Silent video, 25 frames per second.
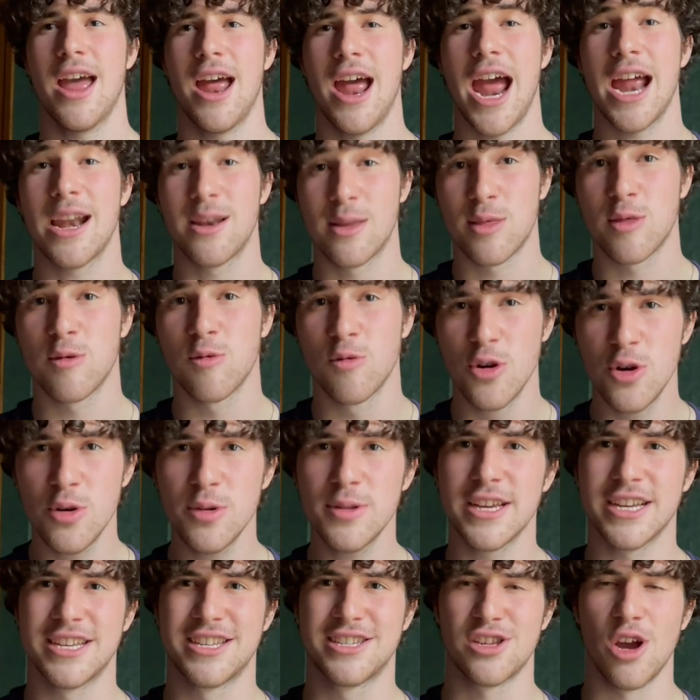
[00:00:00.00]
And
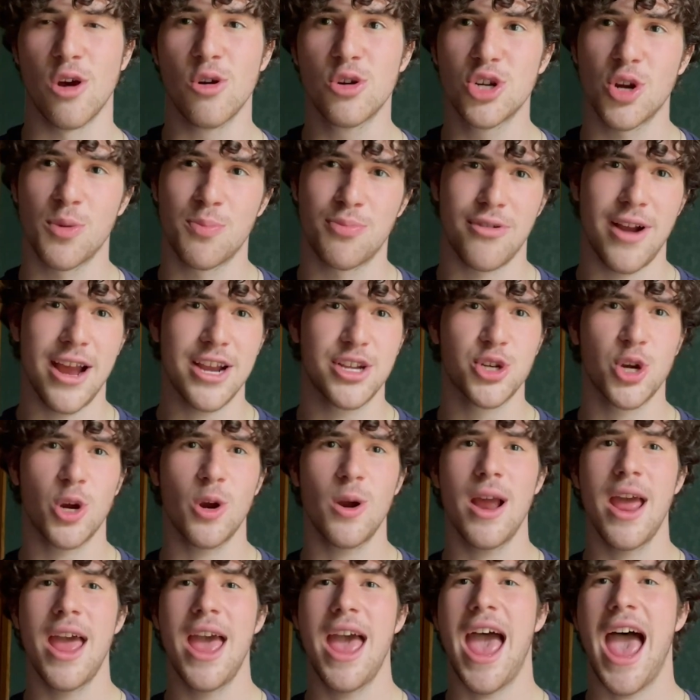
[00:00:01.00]
through this social
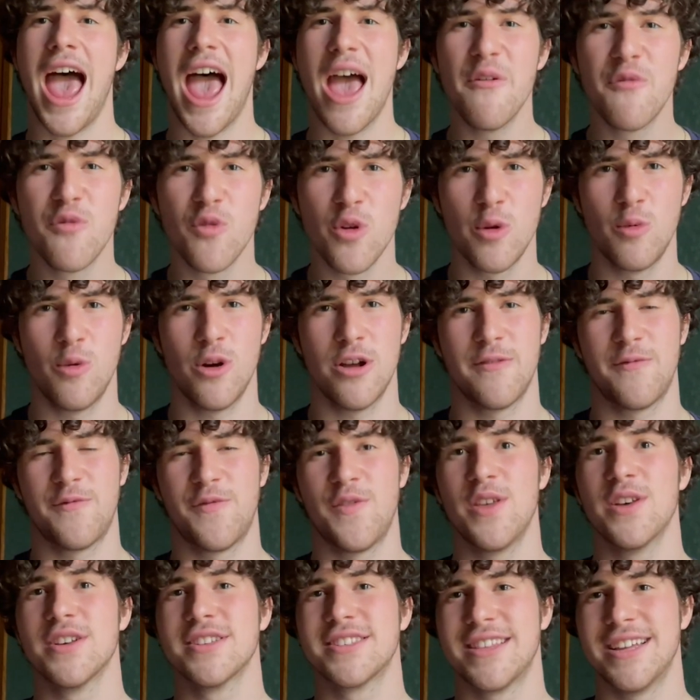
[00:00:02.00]
pressure, everyone
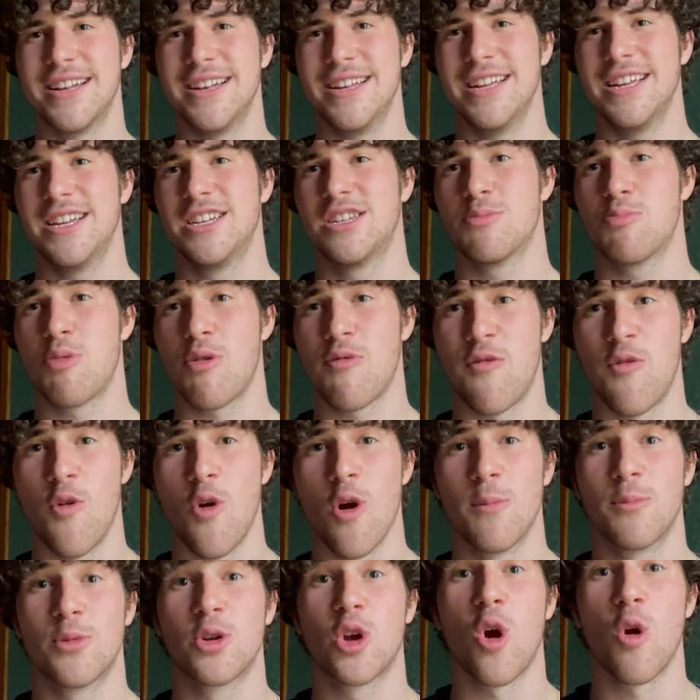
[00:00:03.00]
feels the need to
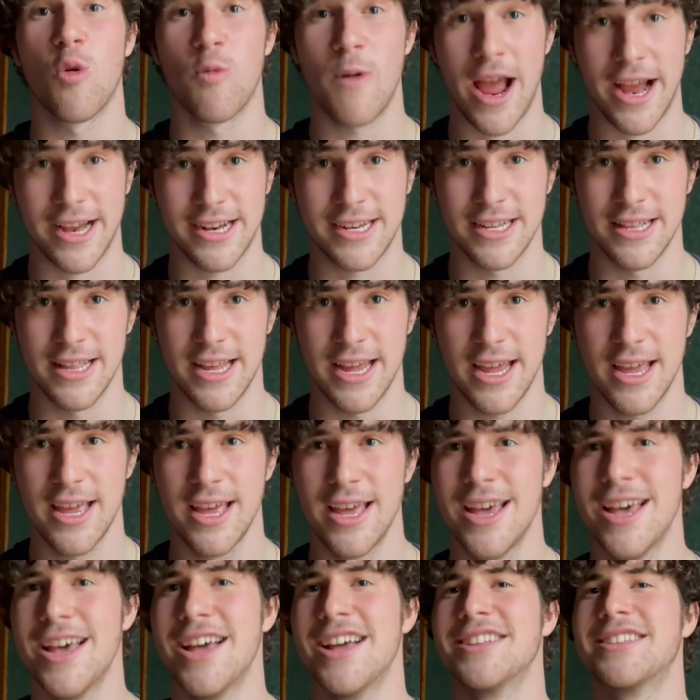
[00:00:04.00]
perform correctly,
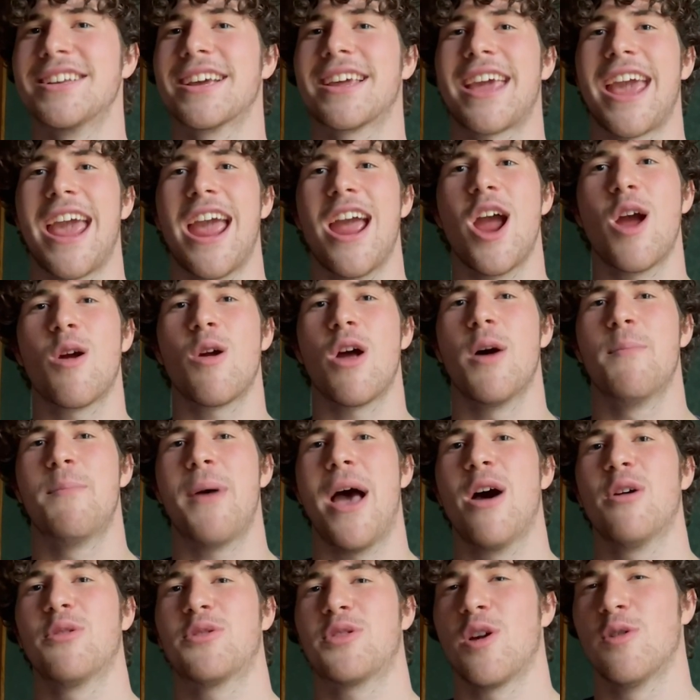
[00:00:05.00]
to care
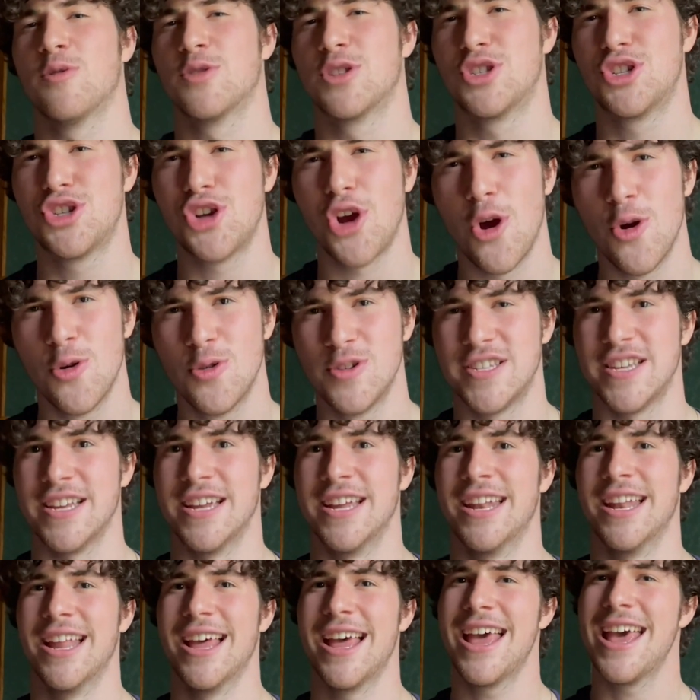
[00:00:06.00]
about those
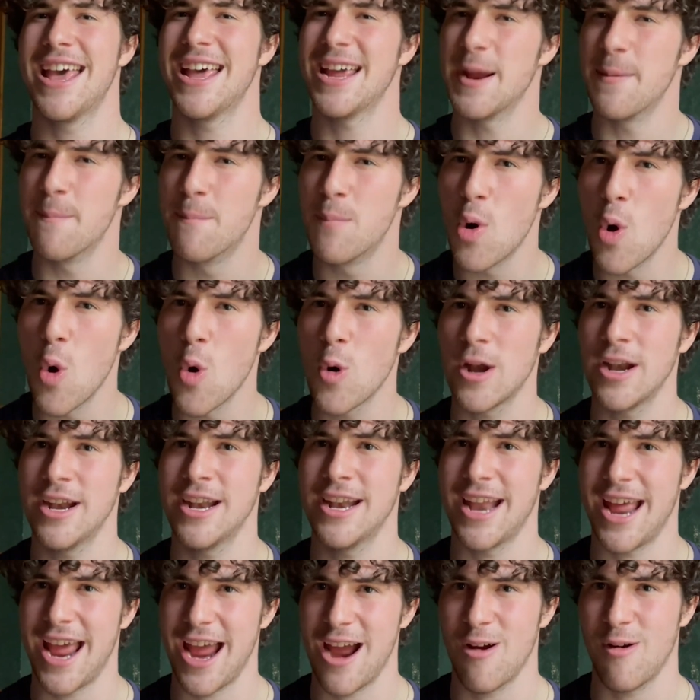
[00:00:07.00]
chosen,
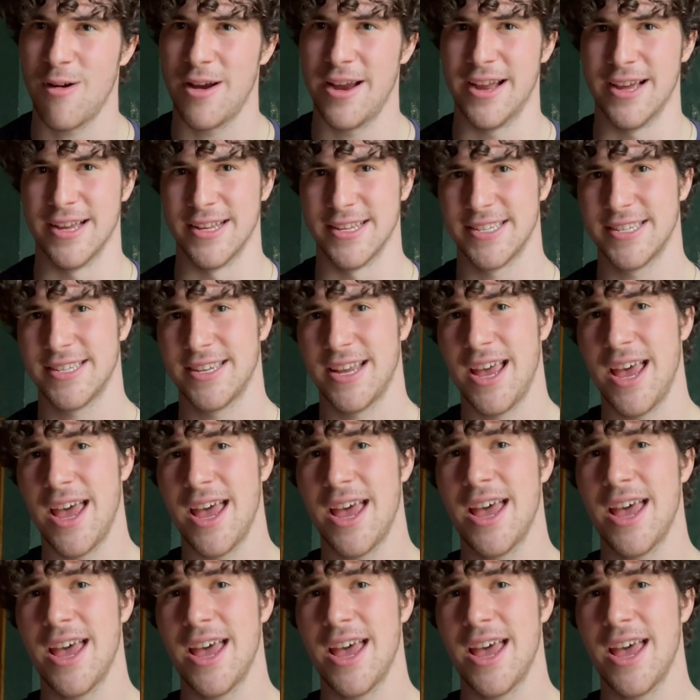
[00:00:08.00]
important areas.